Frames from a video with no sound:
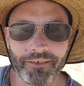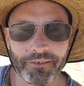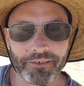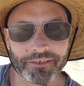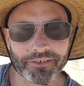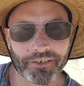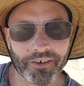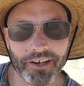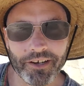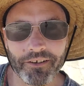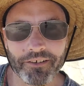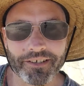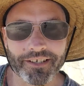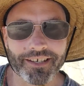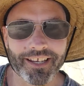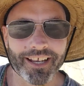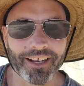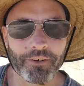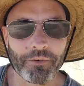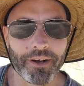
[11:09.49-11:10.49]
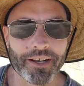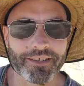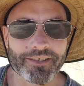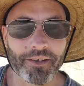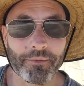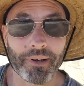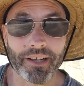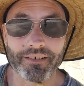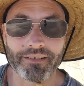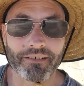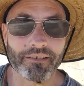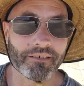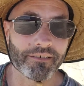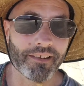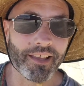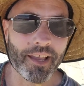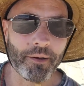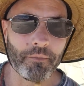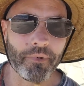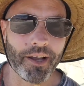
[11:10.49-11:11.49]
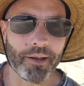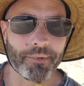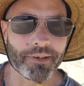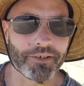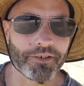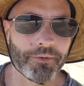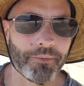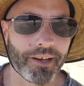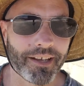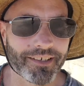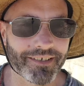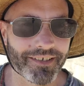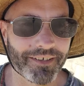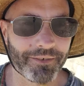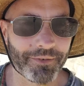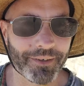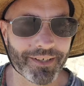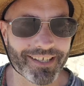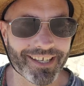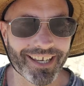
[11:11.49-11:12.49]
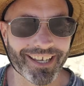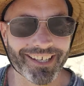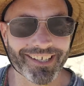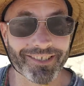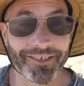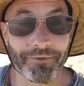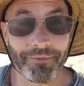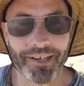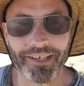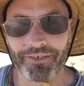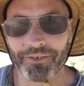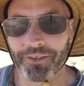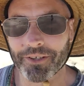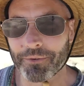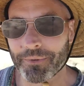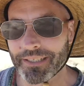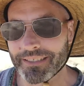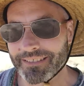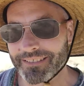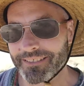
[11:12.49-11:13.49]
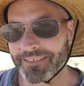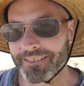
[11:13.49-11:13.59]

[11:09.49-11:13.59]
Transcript: We'll try not to take quite so much in because that might be too much if we take in too much all at